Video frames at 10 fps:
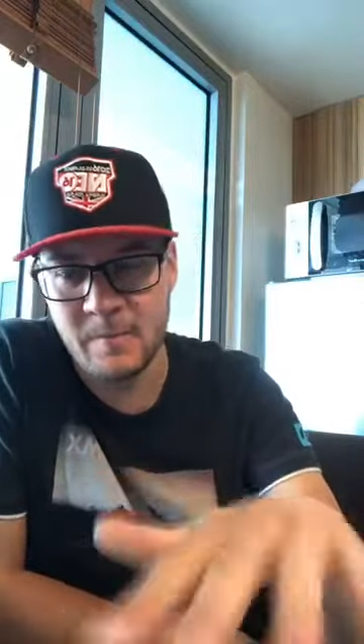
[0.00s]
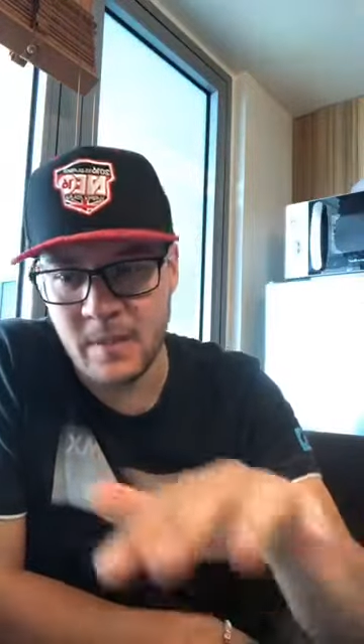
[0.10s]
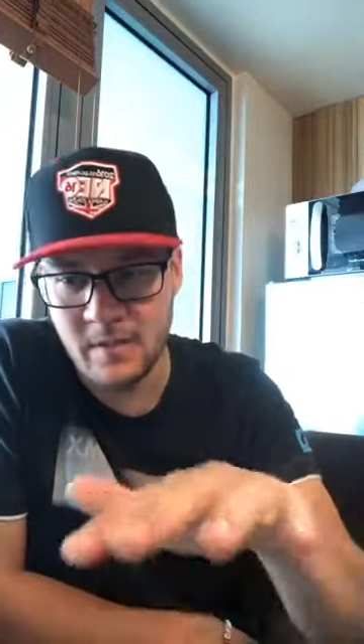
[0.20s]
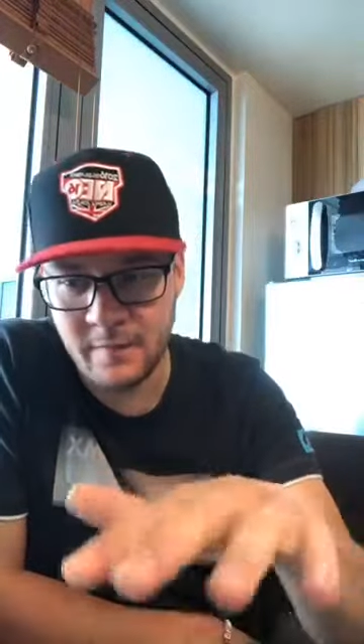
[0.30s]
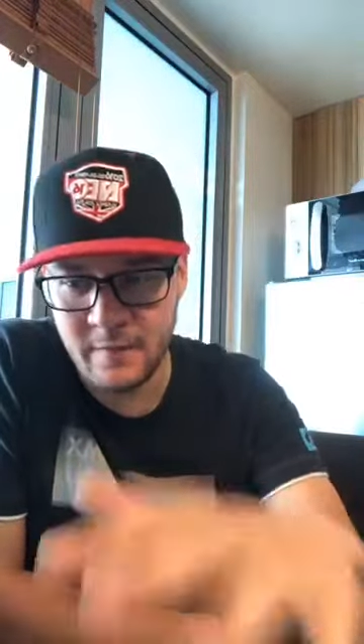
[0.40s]

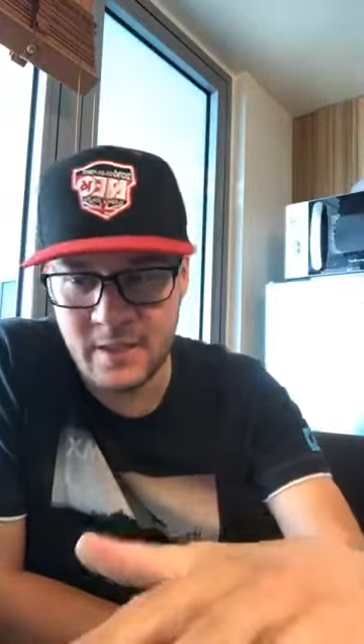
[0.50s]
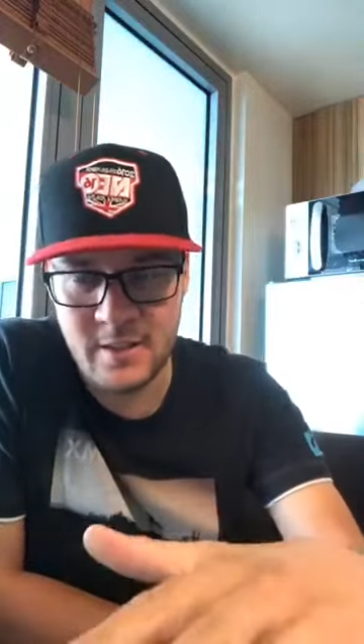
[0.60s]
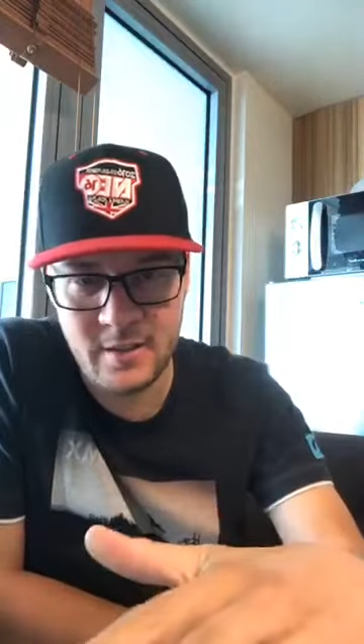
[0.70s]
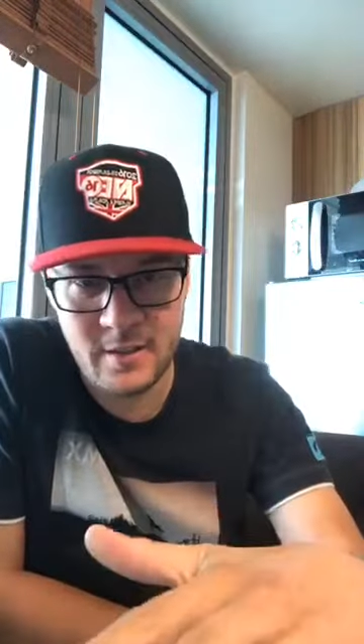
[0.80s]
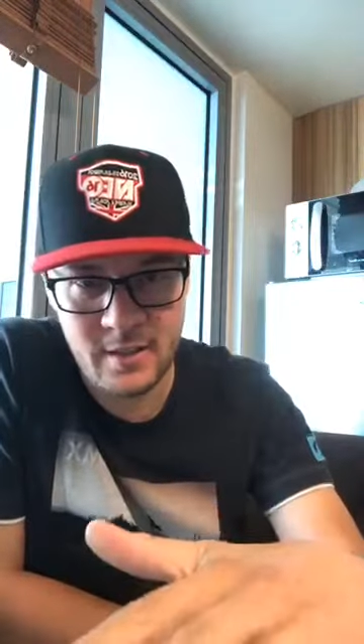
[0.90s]
The
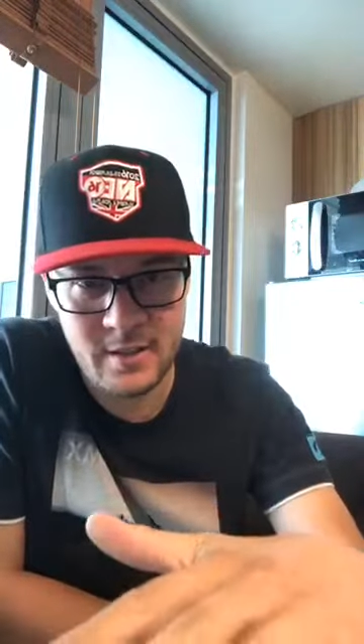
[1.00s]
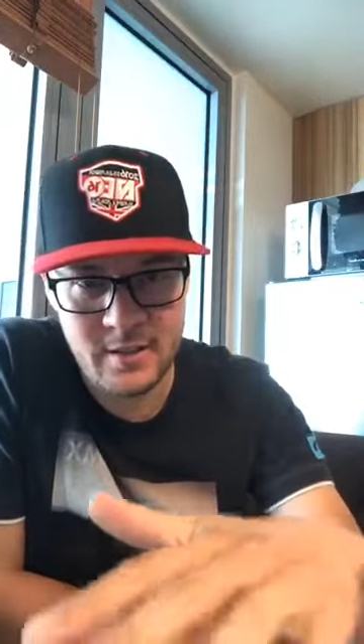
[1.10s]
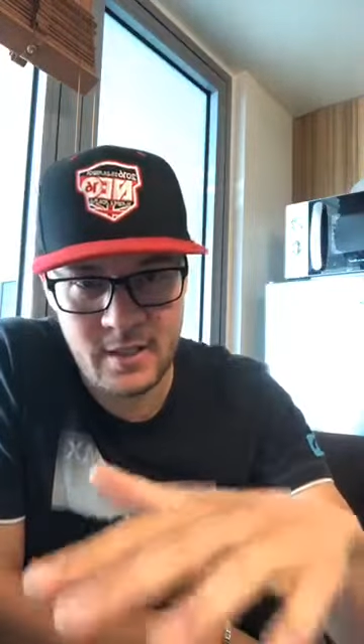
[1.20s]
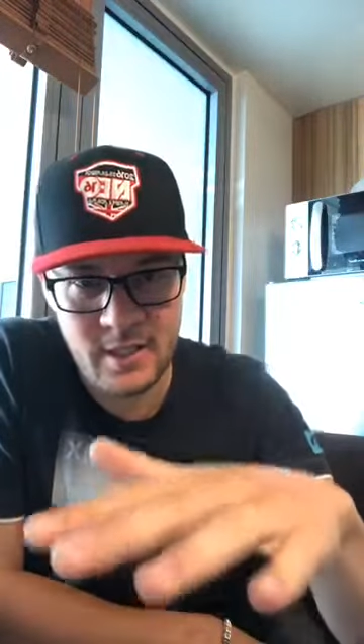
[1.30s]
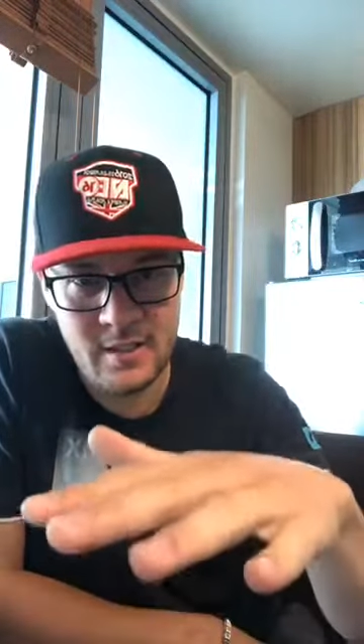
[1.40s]
flatter the car
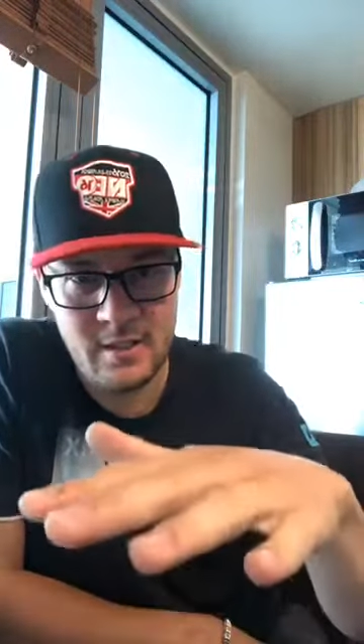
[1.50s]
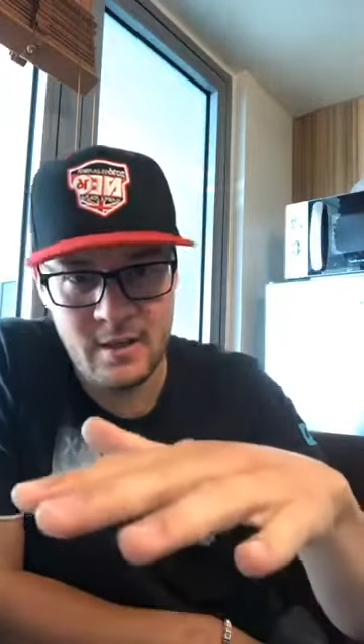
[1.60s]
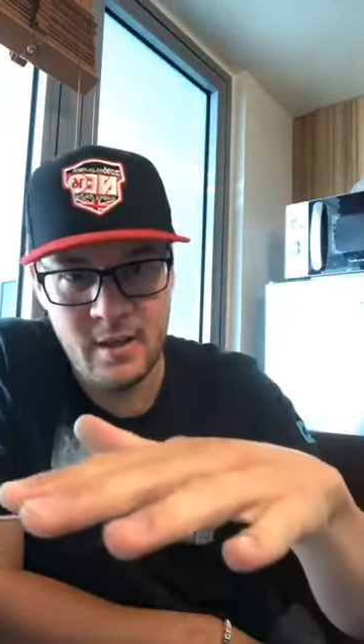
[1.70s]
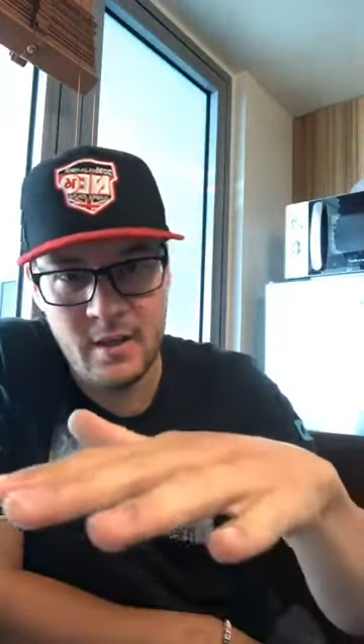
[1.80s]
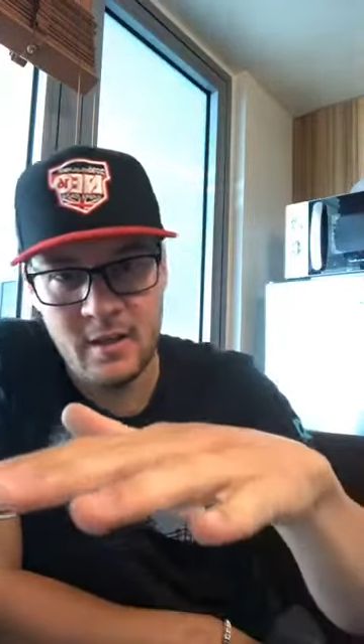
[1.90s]
stays,
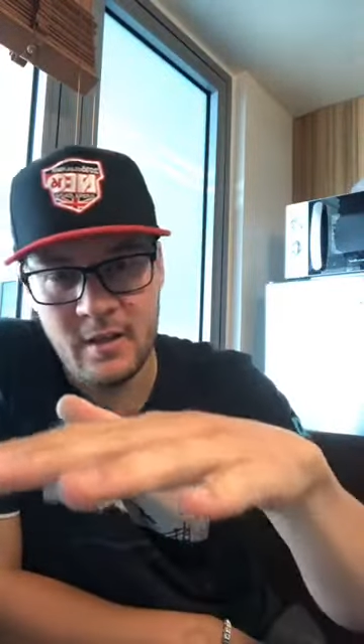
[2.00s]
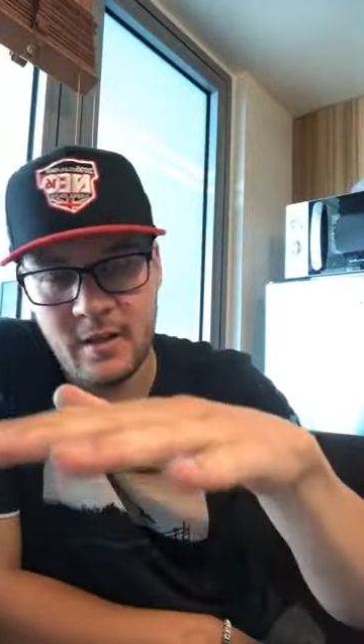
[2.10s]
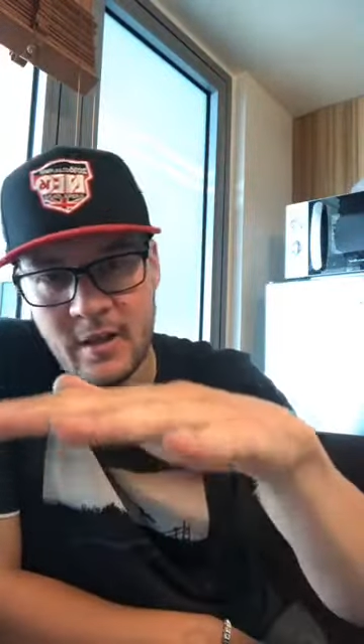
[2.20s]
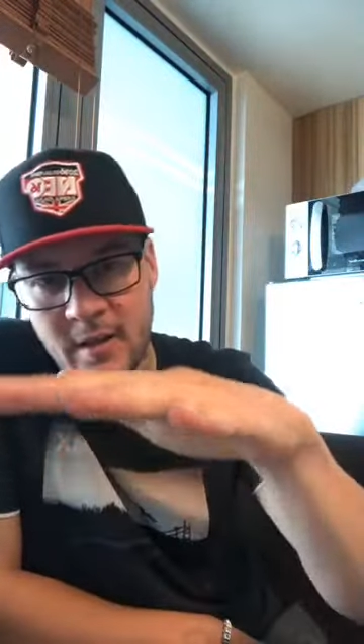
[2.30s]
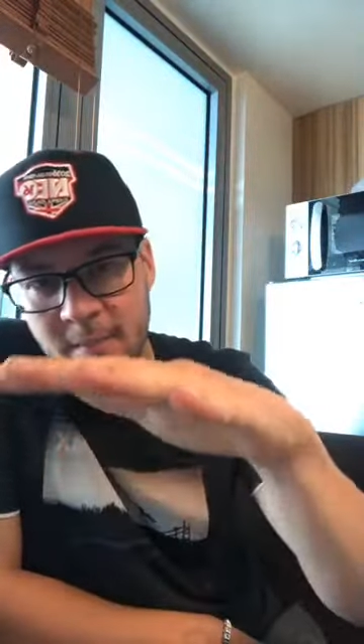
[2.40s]

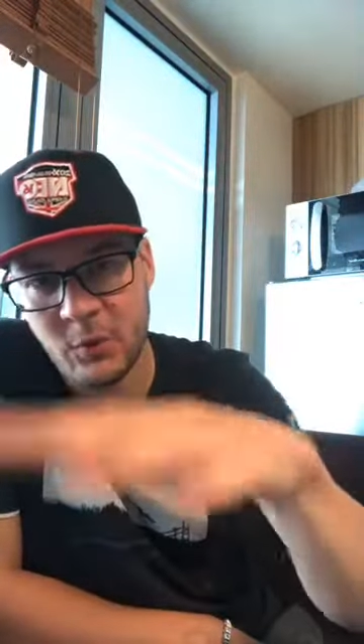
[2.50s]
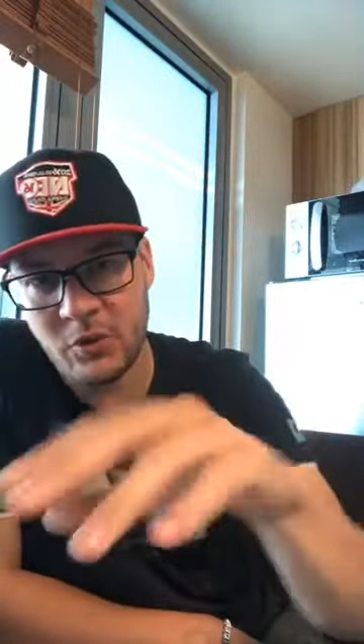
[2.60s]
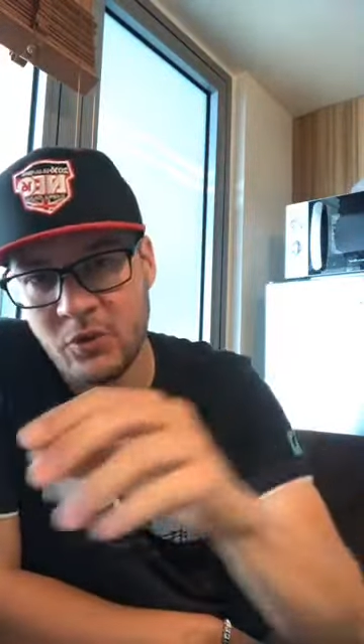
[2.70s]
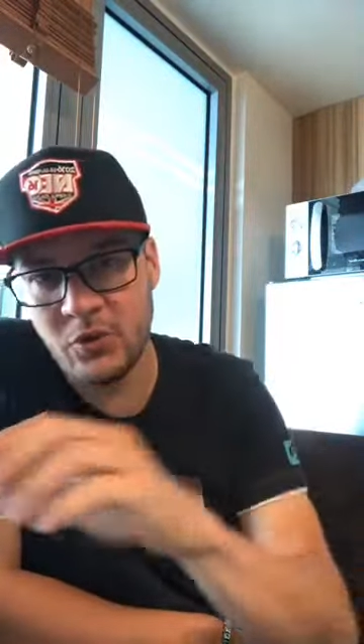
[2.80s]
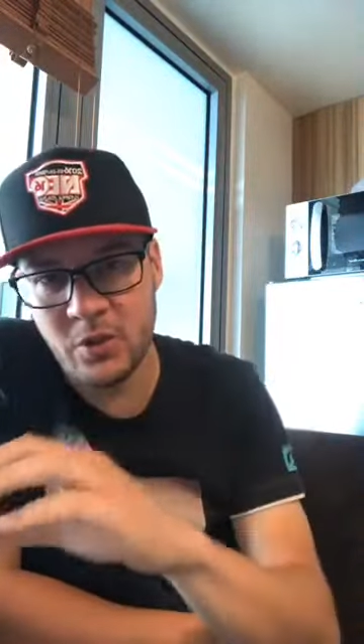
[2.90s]
the more
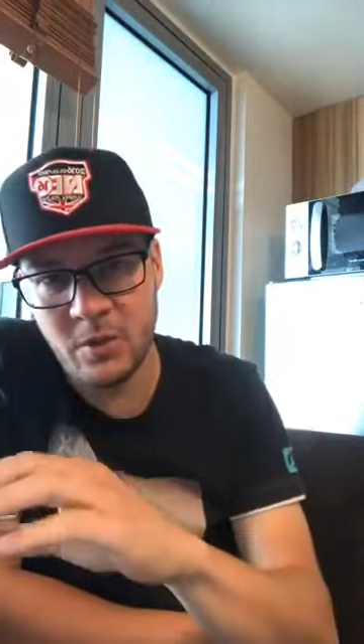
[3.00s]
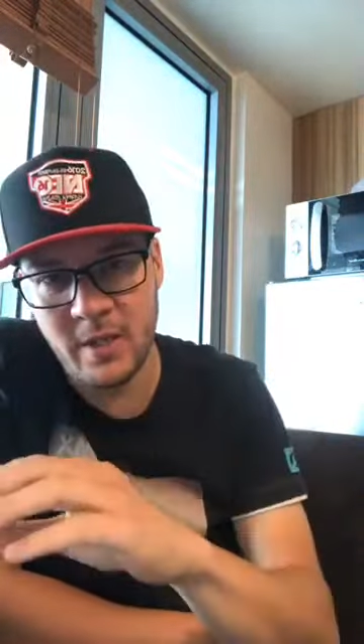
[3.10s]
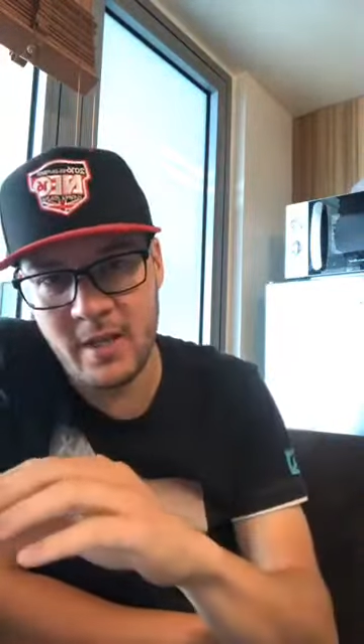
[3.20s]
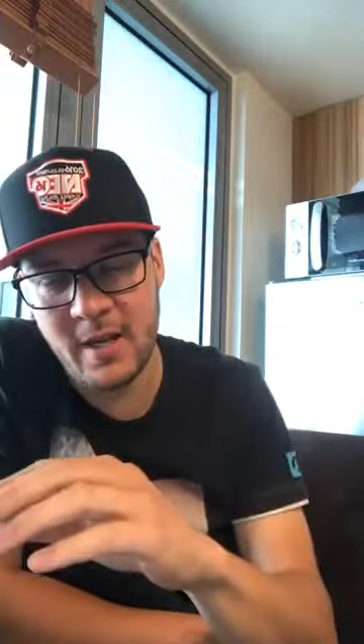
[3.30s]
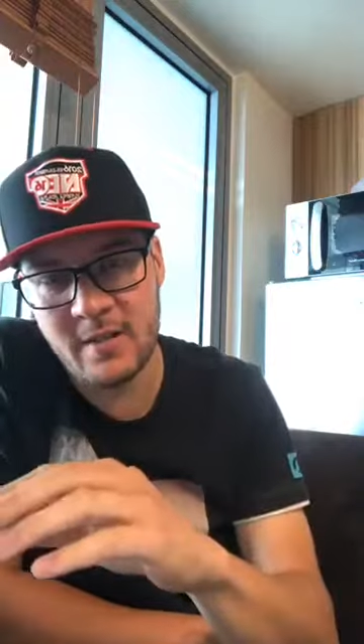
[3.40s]
control
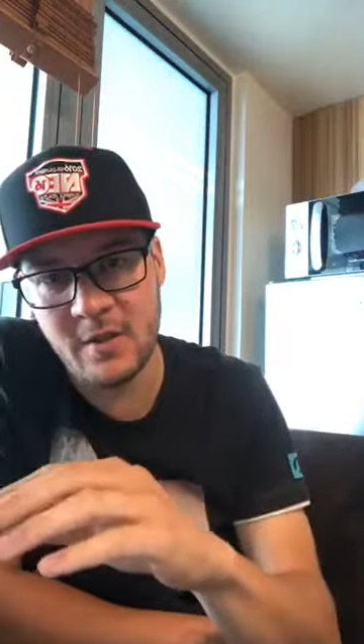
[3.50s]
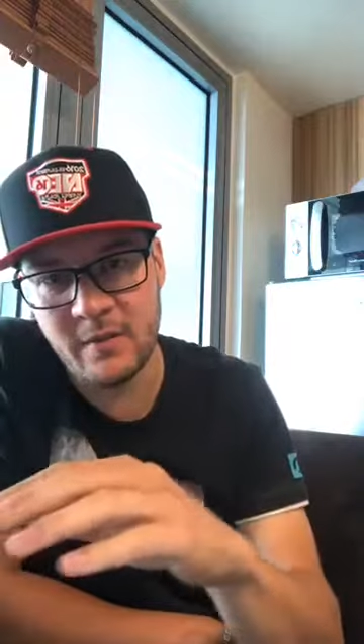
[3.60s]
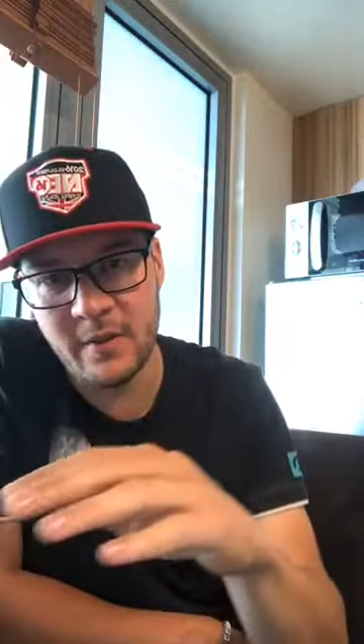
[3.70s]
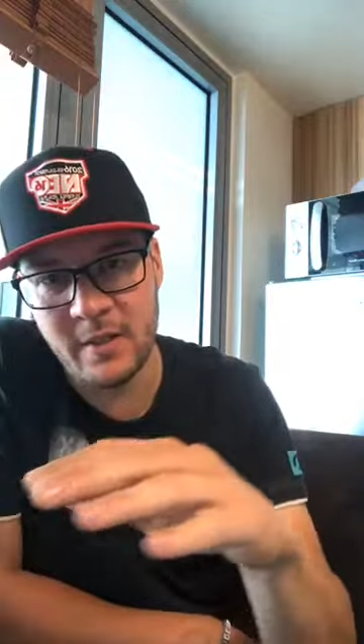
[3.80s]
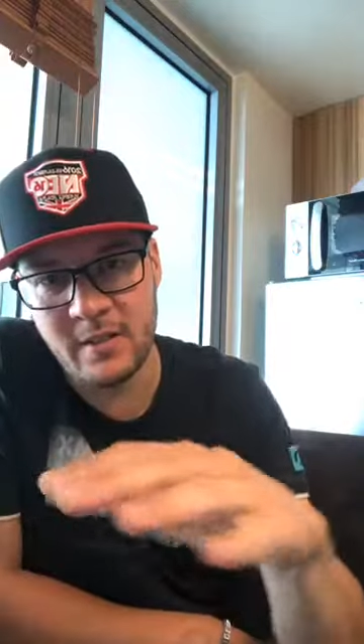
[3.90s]
he has
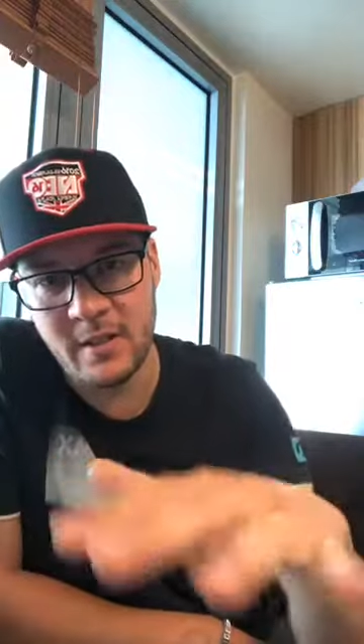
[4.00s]
over it